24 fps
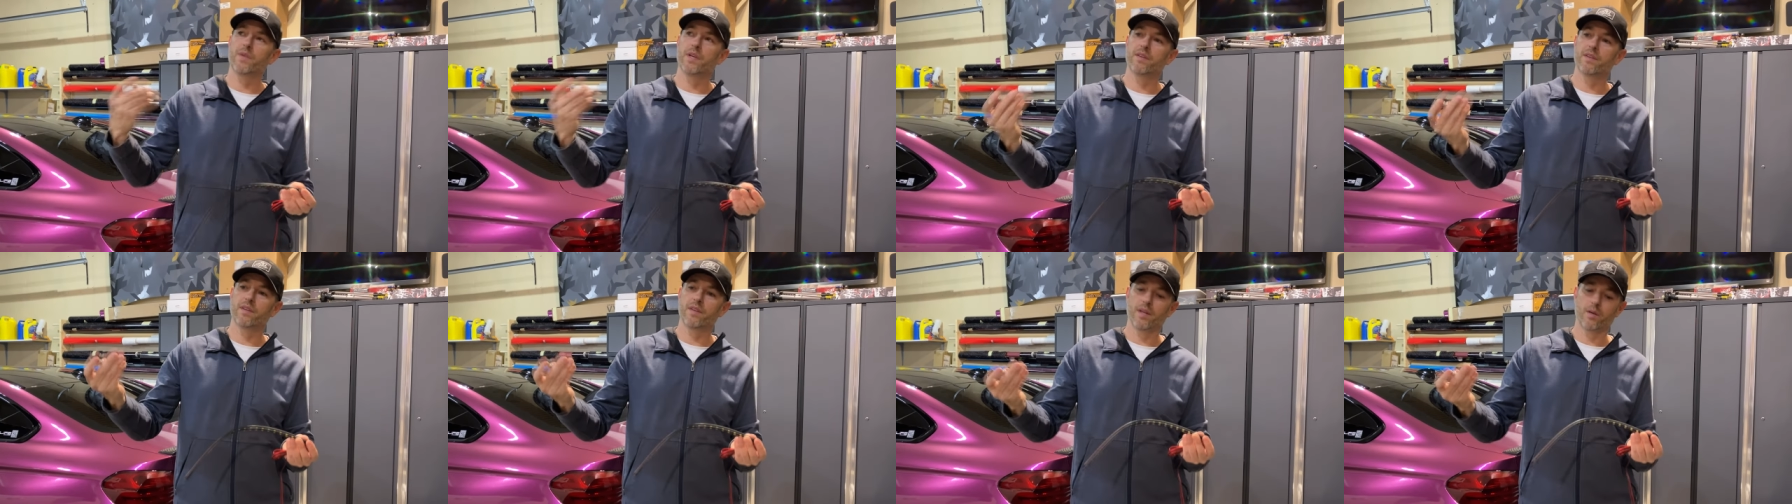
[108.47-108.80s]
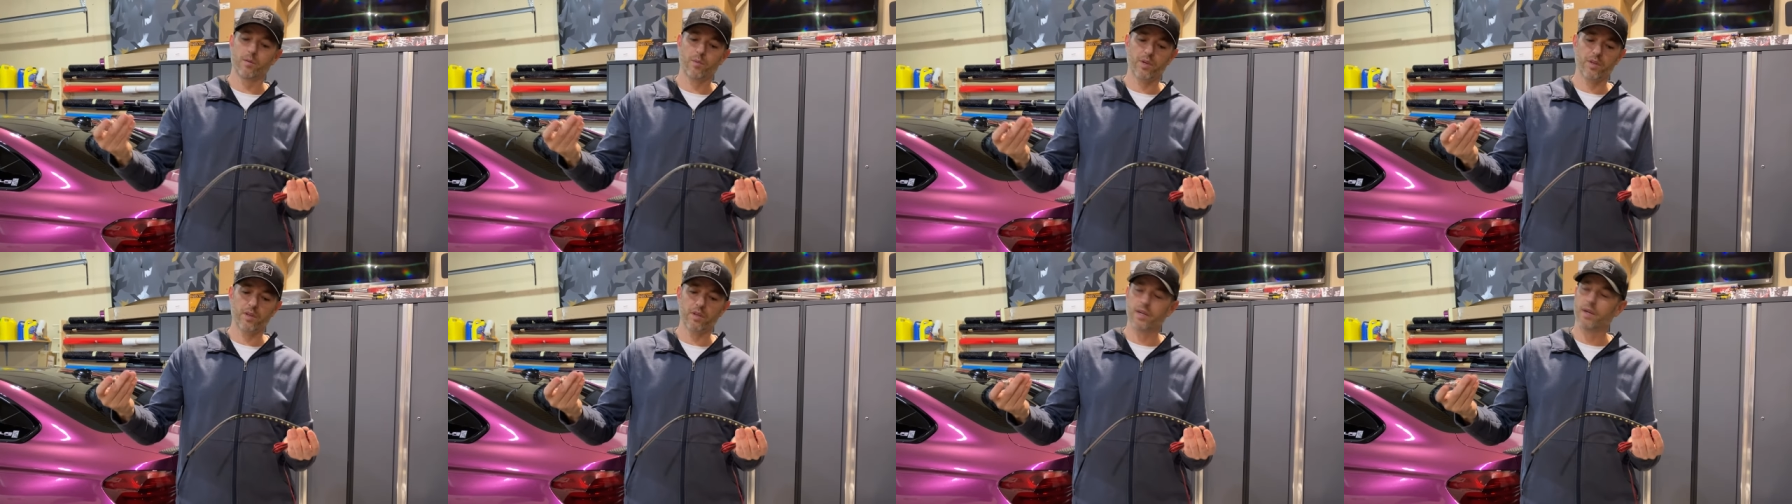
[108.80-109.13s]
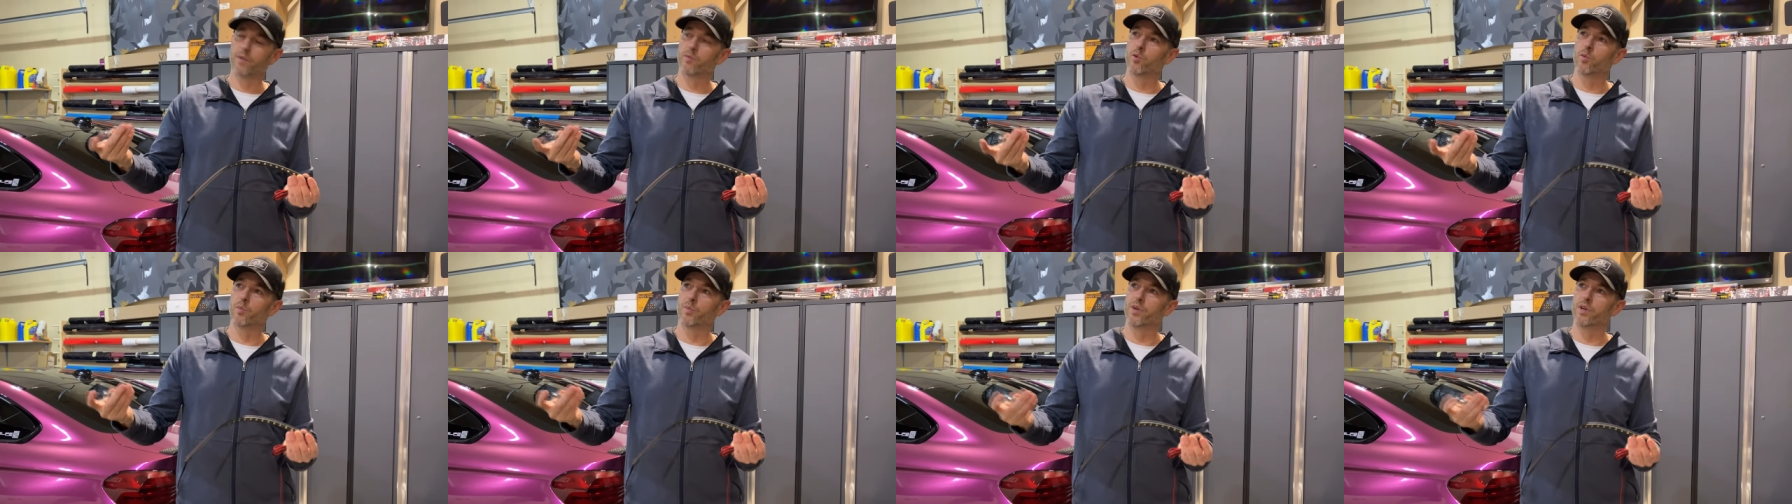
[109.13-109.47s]
and then that way the
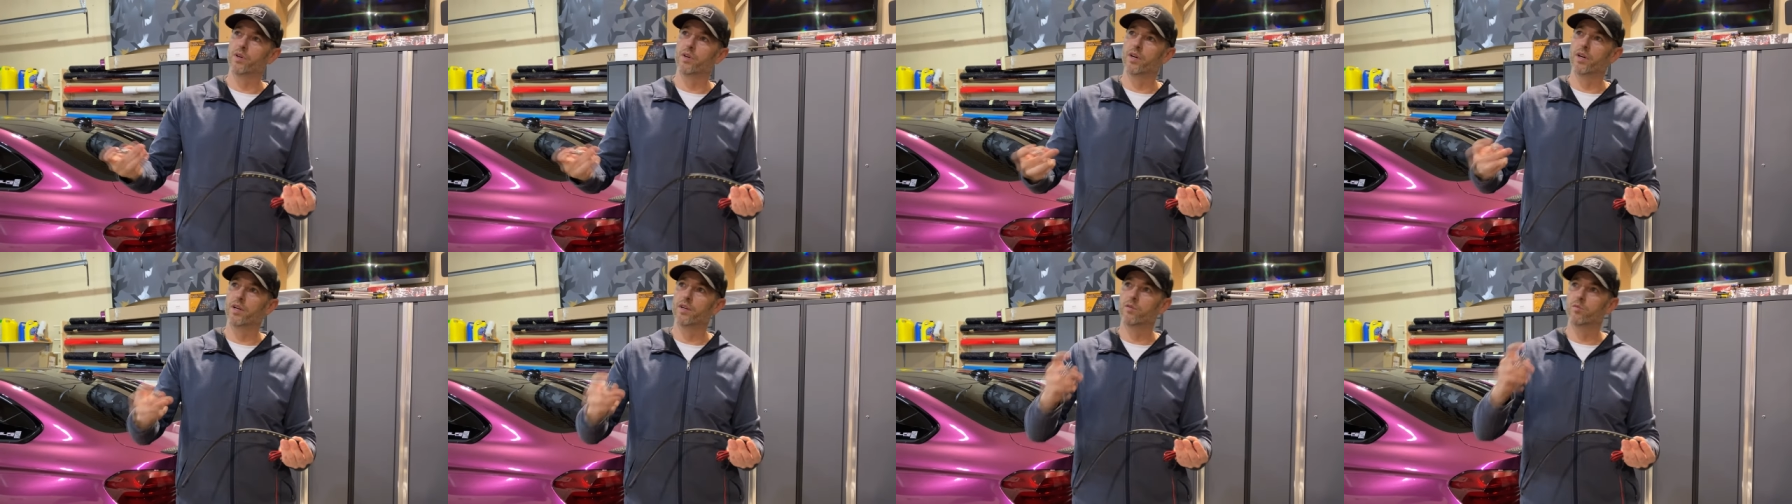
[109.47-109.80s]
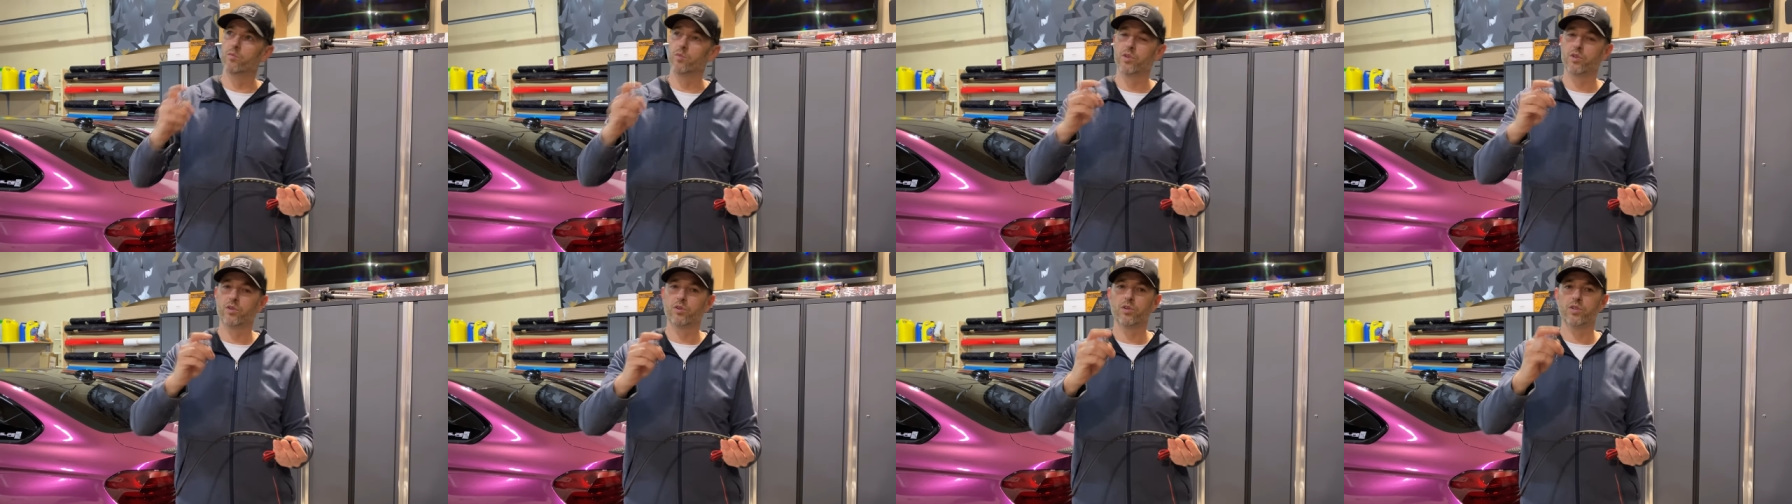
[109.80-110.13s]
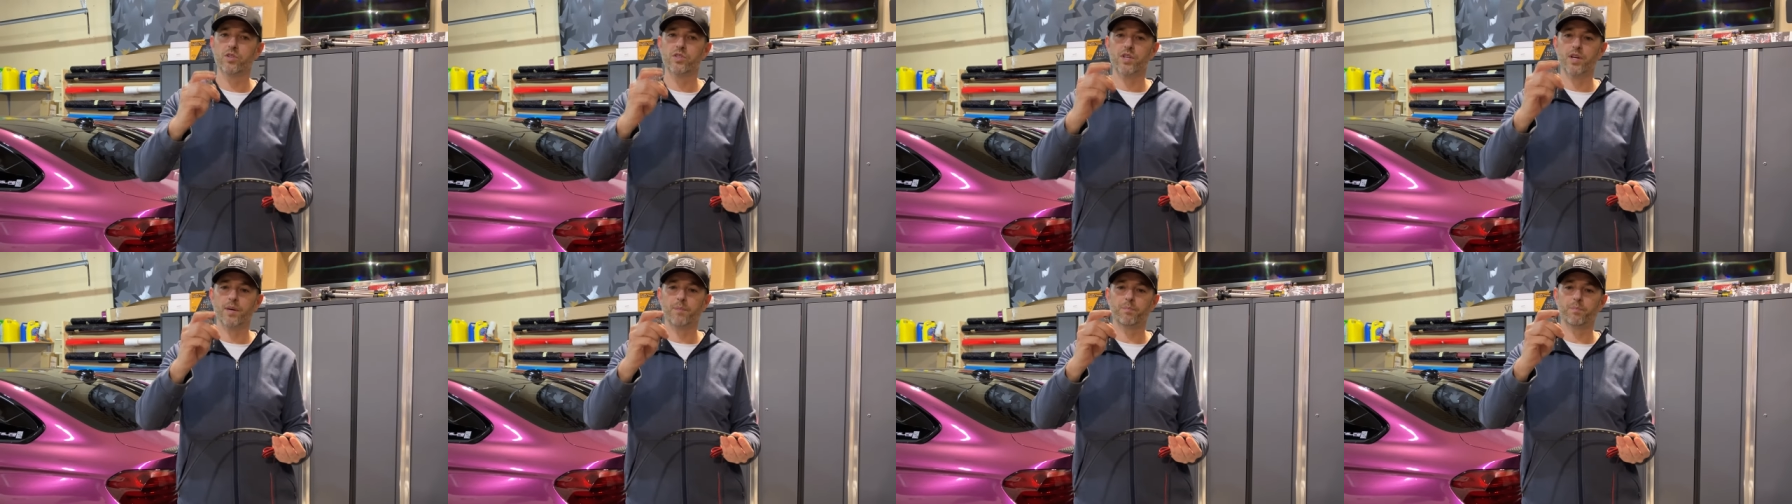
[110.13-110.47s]
light won't be on. When the
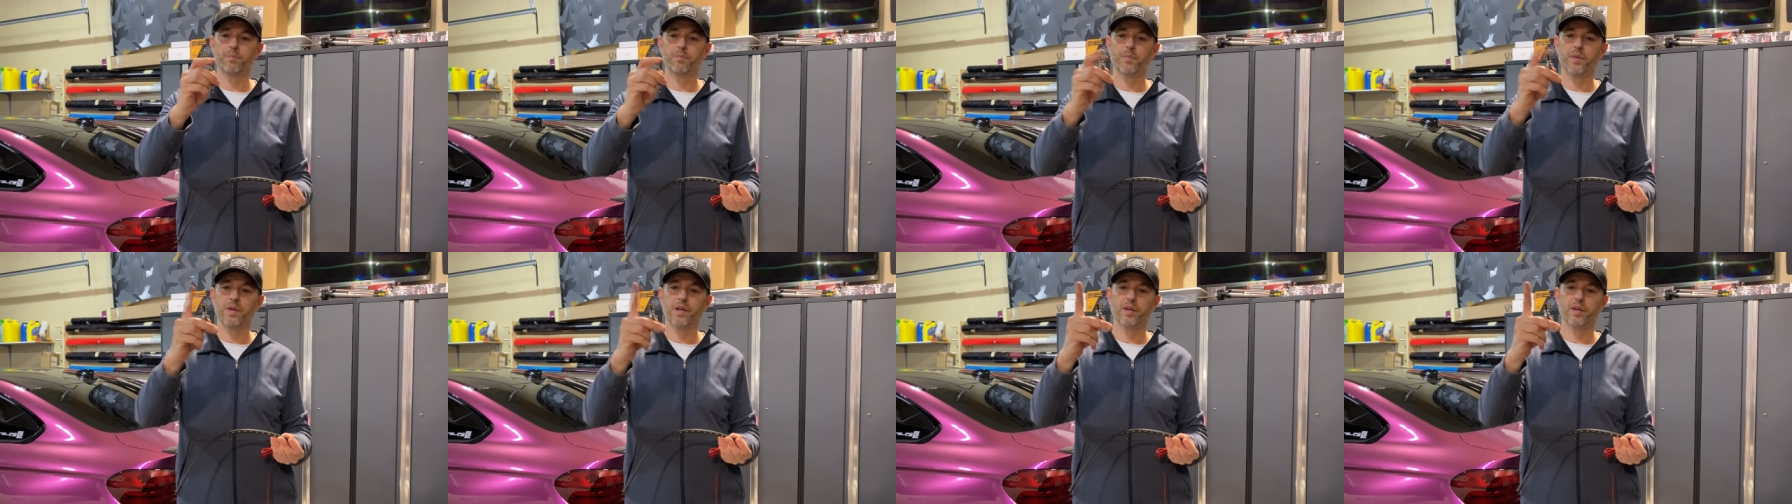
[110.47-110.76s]
hood's up,